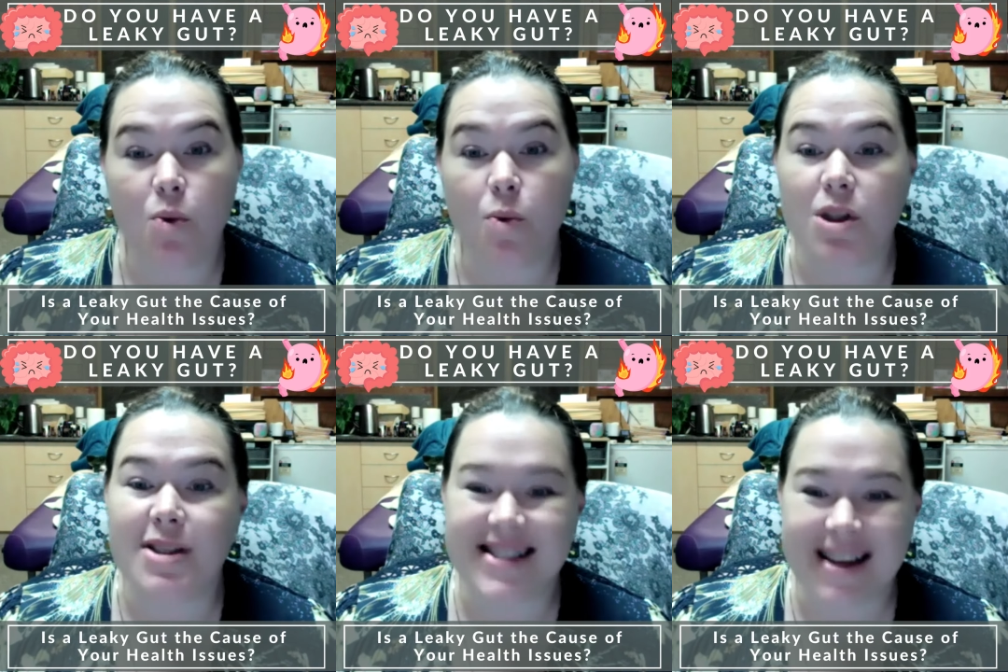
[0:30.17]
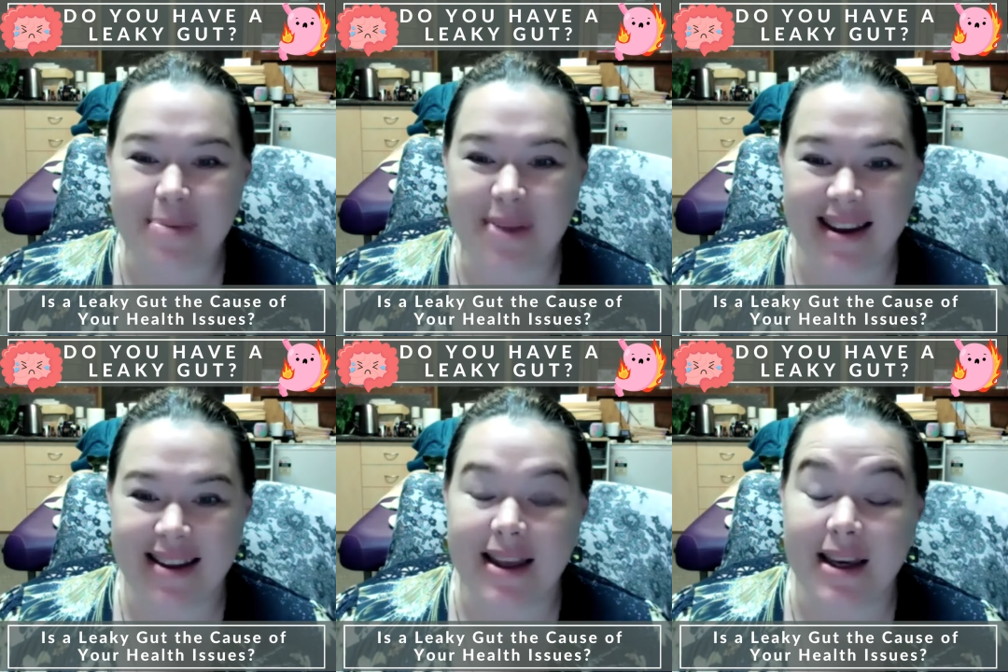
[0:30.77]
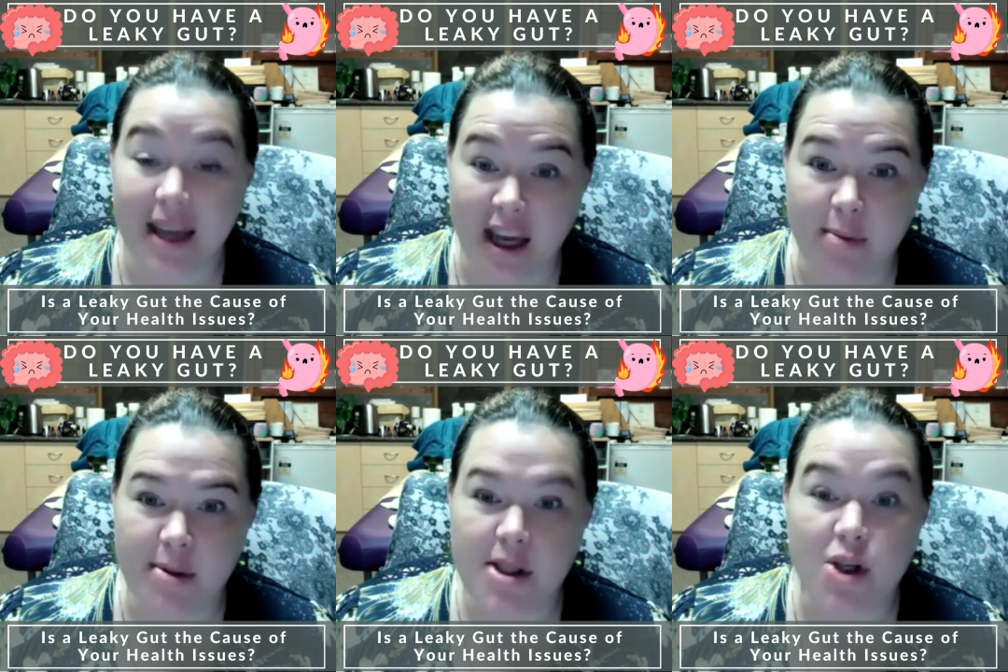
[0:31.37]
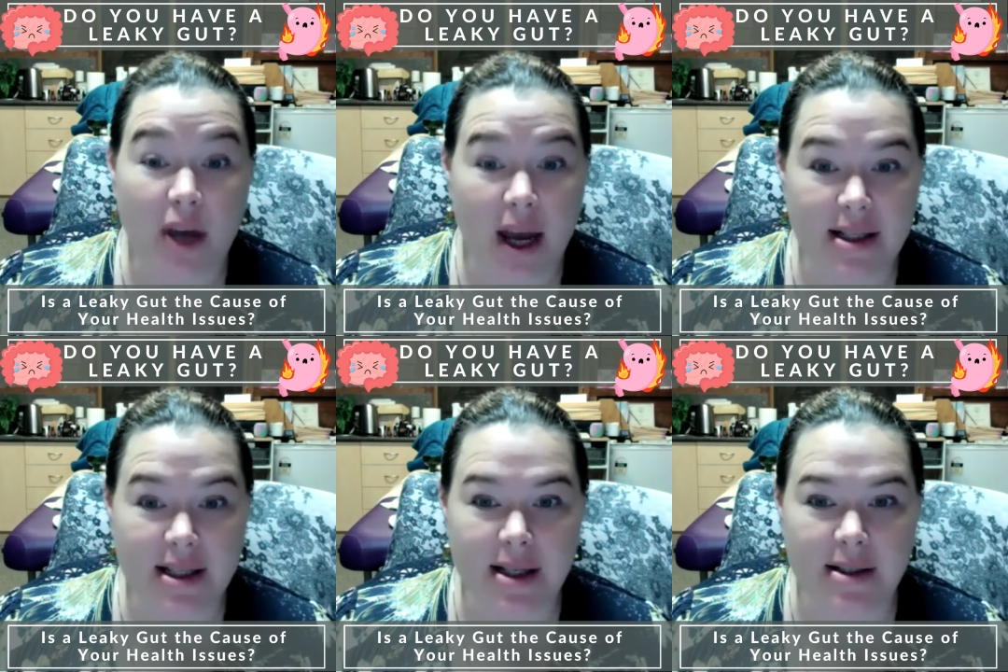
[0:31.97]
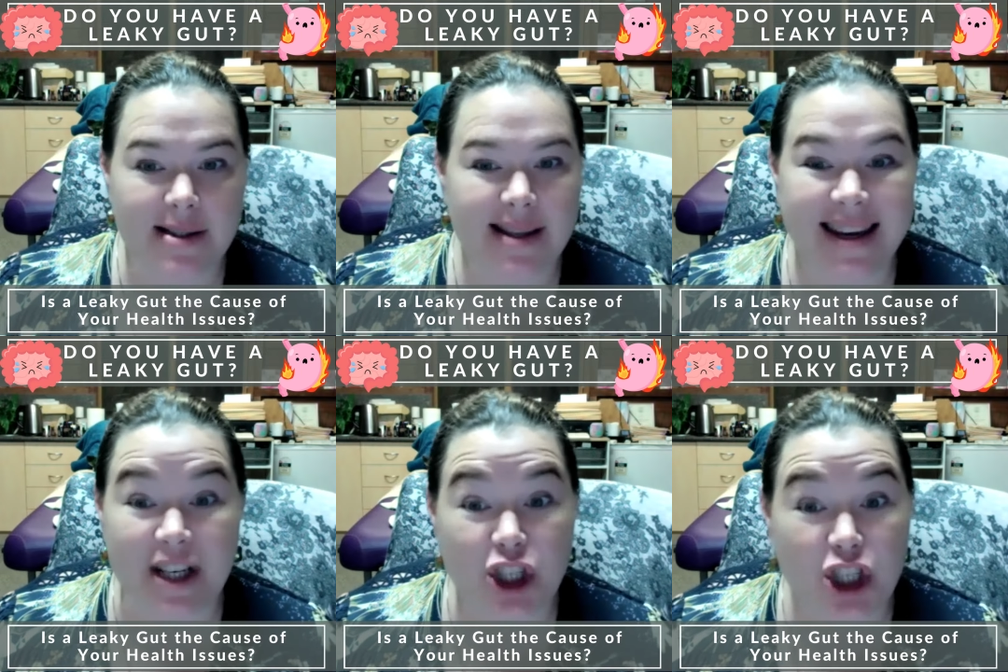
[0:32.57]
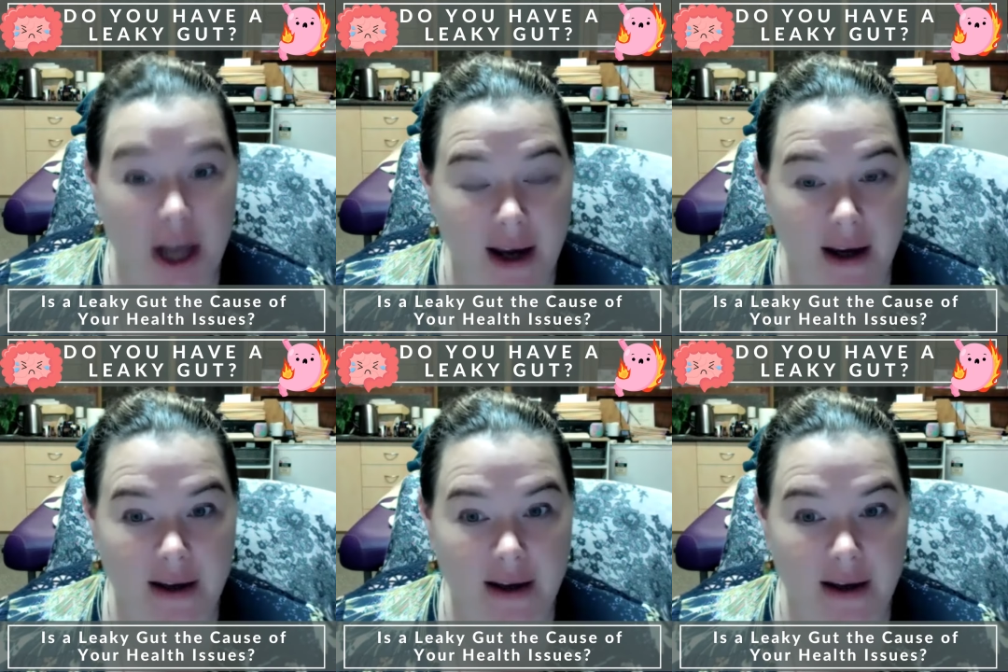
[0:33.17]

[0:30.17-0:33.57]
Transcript: which is something that keeps your candidas in check.